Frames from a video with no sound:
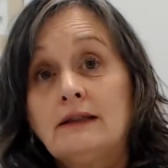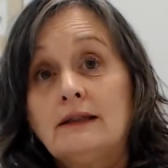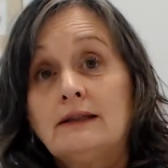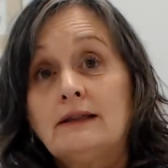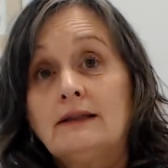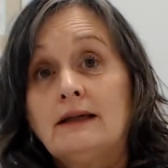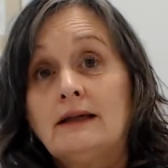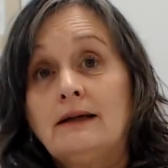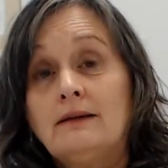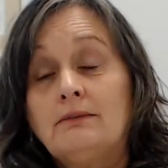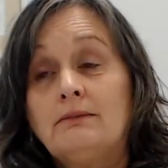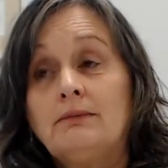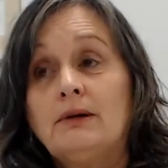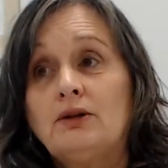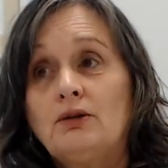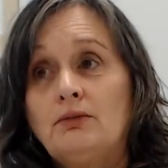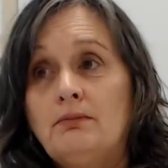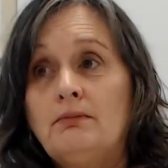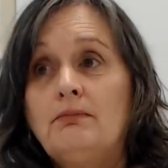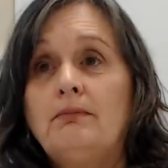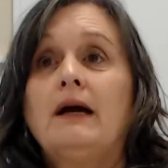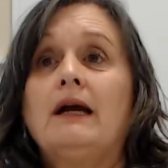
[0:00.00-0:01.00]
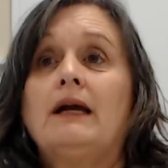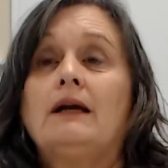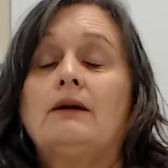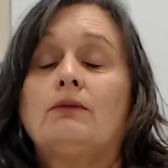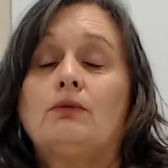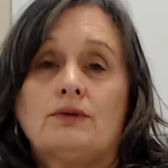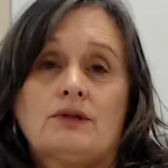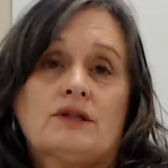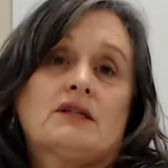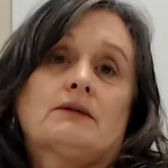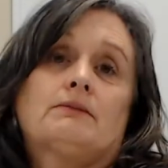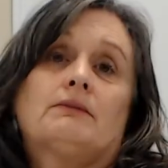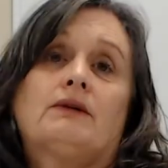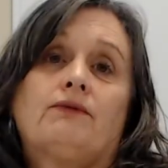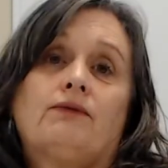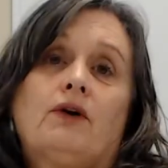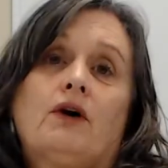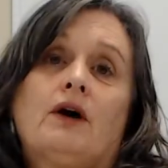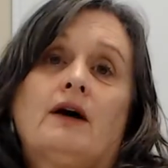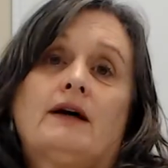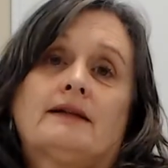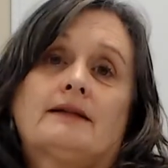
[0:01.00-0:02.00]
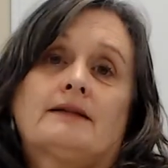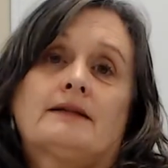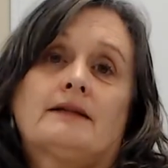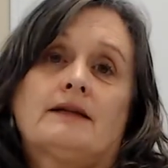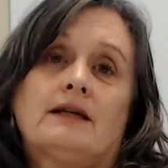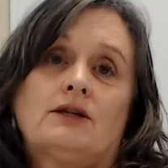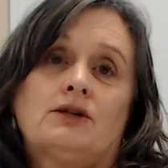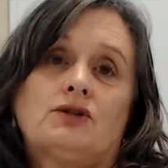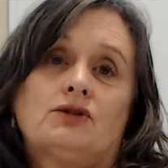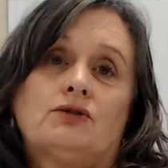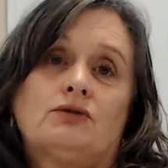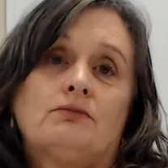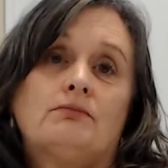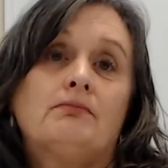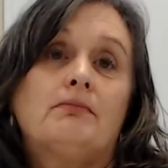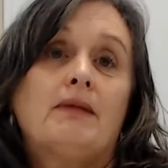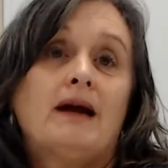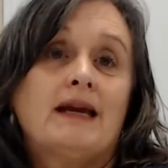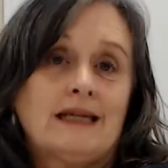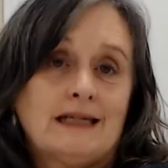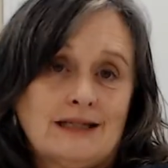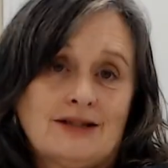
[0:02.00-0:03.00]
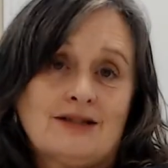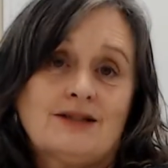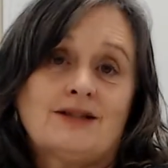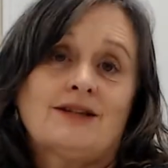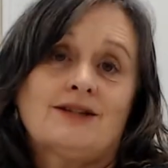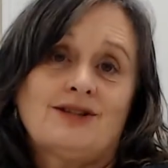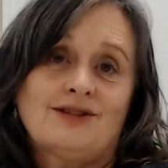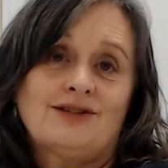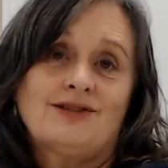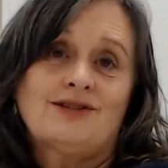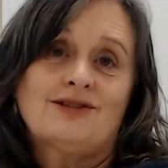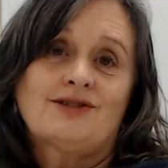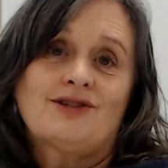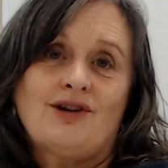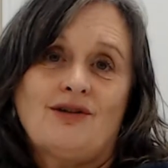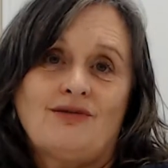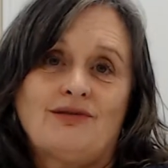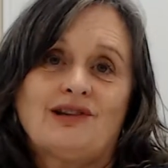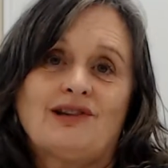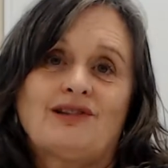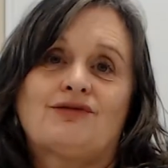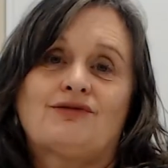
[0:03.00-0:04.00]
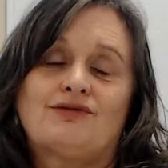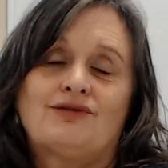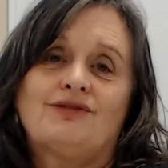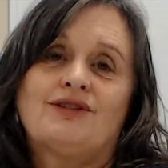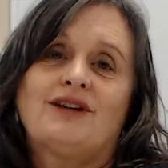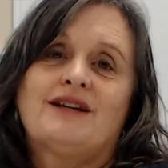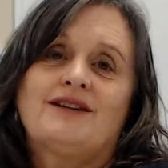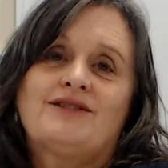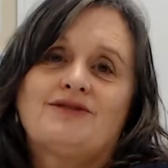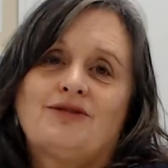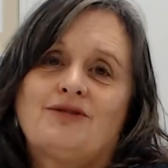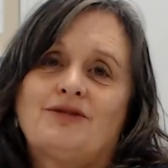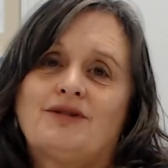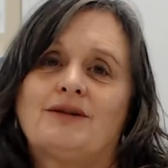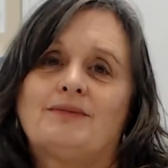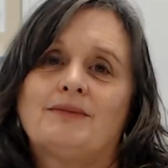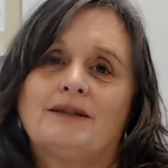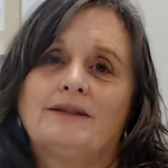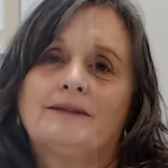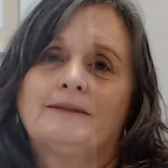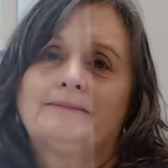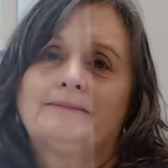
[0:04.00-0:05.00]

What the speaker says: but you may want some advice as you make decisions going through that document.